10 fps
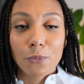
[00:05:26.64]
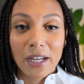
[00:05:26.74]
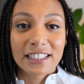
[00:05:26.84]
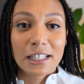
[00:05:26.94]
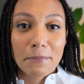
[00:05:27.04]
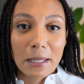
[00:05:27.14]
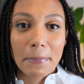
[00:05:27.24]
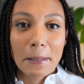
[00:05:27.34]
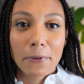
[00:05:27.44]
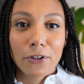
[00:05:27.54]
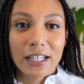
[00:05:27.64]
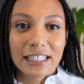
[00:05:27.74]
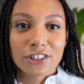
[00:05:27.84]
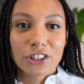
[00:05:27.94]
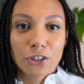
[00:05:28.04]
way to meet people
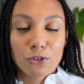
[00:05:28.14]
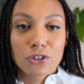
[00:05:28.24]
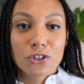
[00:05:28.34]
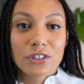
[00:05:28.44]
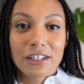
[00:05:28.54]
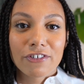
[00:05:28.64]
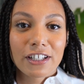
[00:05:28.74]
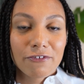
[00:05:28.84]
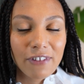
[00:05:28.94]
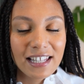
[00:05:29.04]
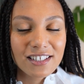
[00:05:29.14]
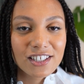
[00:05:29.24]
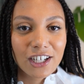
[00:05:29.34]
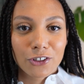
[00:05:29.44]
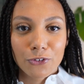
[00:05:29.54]
is to go to different events
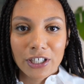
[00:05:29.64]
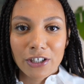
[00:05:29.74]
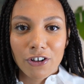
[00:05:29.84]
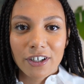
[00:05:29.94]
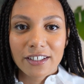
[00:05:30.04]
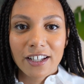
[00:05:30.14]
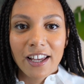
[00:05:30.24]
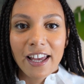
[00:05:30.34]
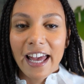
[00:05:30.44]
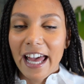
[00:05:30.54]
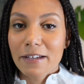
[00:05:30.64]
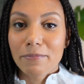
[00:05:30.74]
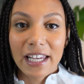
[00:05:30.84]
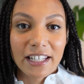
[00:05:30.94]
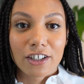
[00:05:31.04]
that are going on
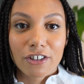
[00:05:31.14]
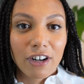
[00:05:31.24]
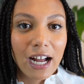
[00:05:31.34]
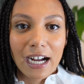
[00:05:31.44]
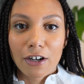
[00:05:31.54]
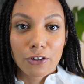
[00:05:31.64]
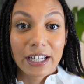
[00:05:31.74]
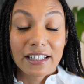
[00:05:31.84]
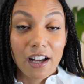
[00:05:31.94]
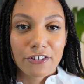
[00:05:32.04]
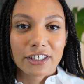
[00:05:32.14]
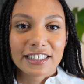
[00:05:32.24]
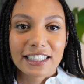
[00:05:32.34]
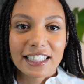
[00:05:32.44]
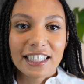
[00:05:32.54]
in Accra or in other
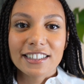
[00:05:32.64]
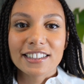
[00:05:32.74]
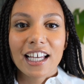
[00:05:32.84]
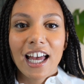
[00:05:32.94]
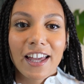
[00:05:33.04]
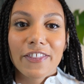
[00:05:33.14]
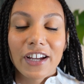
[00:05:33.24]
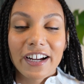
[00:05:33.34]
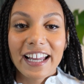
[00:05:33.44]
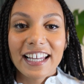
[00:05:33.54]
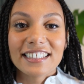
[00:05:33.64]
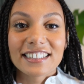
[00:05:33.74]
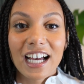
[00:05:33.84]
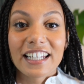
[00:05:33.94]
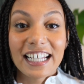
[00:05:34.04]
cities. There
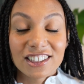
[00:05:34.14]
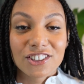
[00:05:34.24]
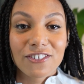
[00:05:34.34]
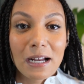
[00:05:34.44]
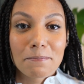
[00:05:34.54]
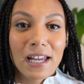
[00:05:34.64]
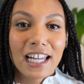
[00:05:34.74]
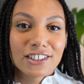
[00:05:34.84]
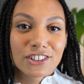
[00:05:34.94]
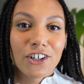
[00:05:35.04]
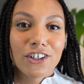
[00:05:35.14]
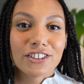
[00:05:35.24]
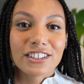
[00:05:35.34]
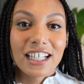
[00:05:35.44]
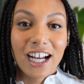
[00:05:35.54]
is an Instagram page
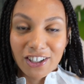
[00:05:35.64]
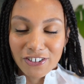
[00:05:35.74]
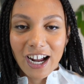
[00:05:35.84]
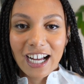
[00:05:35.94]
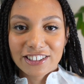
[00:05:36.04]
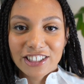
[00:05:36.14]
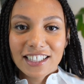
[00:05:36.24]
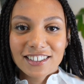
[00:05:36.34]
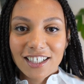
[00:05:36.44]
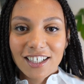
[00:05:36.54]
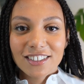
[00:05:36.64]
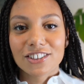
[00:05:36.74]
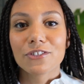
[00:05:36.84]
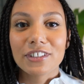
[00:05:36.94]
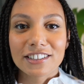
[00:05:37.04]
called Accra Agenda.
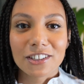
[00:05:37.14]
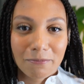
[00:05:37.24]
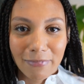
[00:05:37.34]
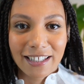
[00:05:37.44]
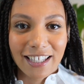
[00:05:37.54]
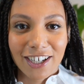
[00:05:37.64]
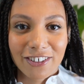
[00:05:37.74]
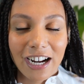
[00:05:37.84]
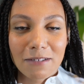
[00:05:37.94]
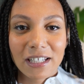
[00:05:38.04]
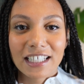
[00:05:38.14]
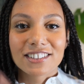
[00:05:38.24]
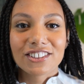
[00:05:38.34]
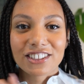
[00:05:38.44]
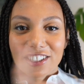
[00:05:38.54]
So these are mainly Accra
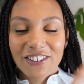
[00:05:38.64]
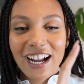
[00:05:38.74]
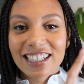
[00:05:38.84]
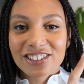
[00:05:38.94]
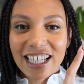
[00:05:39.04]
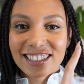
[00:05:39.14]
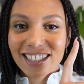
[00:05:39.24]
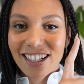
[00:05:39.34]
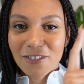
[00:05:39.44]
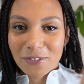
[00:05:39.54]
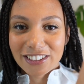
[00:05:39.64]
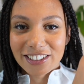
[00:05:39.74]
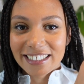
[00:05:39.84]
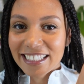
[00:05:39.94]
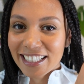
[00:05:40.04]
based. There's Accra Agenda, which
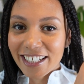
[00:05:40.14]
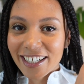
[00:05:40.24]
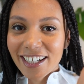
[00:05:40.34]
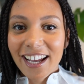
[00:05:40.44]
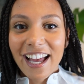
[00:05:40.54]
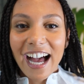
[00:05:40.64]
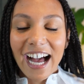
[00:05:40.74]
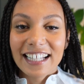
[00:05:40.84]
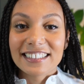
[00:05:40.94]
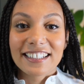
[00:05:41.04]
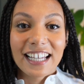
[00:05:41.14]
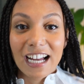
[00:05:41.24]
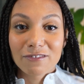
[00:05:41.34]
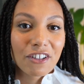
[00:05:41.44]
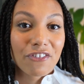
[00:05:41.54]
is here, and they
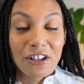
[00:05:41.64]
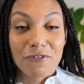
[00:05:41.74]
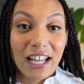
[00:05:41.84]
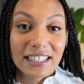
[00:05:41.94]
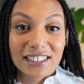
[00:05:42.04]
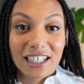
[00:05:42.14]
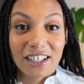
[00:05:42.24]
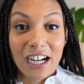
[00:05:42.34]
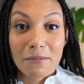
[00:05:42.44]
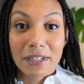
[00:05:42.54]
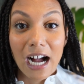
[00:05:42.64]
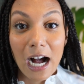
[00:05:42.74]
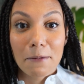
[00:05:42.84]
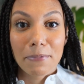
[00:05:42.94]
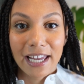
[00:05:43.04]
have different events that are coming
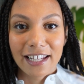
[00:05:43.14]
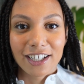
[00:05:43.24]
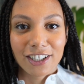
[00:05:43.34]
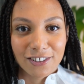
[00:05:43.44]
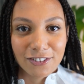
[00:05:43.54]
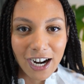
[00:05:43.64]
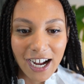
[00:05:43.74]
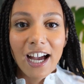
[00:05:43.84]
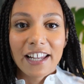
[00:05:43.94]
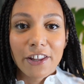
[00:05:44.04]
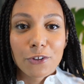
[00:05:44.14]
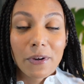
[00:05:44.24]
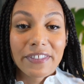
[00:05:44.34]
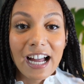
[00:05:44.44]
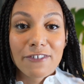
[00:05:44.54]
up in Accra. Another
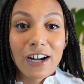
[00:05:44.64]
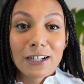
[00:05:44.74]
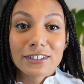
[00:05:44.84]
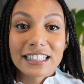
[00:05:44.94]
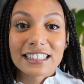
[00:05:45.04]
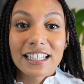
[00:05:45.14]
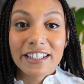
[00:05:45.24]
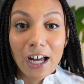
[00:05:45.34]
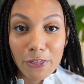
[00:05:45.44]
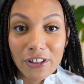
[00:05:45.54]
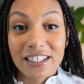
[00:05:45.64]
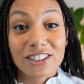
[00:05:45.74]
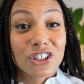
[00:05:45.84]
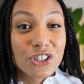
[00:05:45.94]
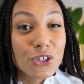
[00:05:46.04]
one that I found is Nothing
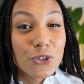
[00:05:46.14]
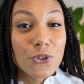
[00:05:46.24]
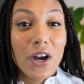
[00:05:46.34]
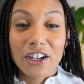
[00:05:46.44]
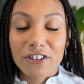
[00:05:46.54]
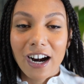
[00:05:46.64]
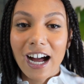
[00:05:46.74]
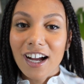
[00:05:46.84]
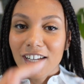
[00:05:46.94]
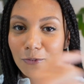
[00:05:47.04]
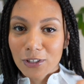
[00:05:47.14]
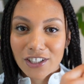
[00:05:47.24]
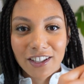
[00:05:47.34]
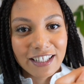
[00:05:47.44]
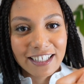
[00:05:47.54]
to Do Accra,
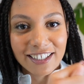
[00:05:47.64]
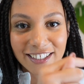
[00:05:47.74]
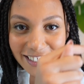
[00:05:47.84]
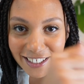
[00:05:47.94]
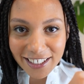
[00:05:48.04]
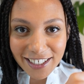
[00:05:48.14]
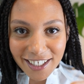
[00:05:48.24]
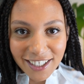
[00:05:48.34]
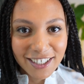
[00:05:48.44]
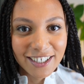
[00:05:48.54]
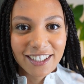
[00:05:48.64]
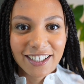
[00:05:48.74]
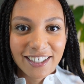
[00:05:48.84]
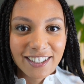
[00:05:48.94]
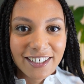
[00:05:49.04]
which I'll link here.
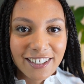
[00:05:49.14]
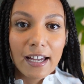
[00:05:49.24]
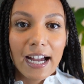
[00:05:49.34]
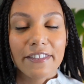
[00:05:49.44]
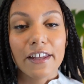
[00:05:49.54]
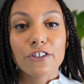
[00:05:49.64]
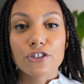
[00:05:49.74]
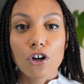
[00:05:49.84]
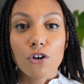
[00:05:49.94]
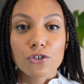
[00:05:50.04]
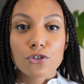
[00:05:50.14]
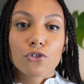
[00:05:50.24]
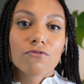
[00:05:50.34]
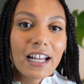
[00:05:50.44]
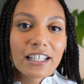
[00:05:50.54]
And then there's
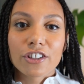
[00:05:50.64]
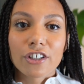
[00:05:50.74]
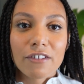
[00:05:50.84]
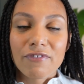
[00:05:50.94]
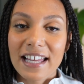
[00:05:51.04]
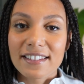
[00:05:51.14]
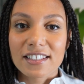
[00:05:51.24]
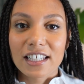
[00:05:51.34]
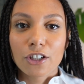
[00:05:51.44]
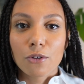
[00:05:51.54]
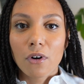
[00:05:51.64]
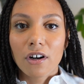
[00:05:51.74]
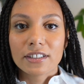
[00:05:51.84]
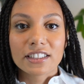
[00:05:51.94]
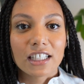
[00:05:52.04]
also regular events that go
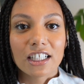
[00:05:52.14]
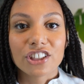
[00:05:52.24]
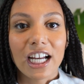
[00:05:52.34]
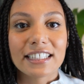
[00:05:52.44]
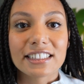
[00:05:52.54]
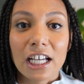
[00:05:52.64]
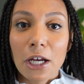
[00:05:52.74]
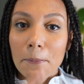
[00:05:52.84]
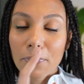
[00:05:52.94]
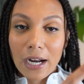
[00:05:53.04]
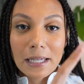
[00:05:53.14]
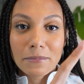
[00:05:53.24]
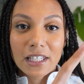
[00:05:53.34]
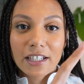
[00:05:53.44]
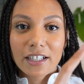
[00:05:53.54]
on, such as
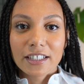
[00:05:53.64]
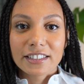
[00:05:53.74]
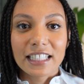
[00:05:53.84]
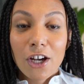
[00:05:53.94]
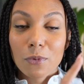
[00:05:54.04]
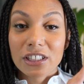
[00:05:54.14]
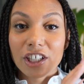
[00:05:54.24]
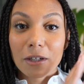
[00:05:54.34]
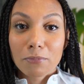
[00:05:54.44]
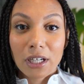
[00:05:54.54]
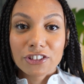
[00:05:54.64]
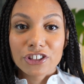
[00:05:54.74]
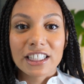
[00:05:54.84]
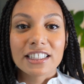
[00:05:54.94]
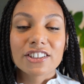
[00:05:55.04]
Prime Years, which are
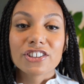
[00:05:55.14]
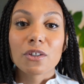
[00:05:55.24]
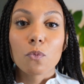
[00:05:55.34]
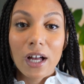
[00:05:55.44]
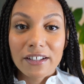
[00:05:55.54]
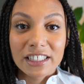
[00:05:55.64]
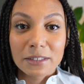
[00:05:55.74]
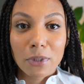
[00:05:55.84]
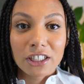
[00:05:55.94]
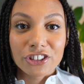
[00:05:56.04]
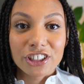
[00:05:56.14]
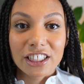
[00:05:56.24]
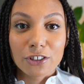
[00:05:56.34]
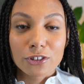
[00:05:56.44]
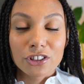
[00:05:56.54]
brunches. There's a wellness brunch
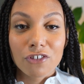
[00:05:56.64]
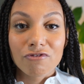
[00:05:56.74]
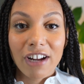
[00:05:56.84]
that goes on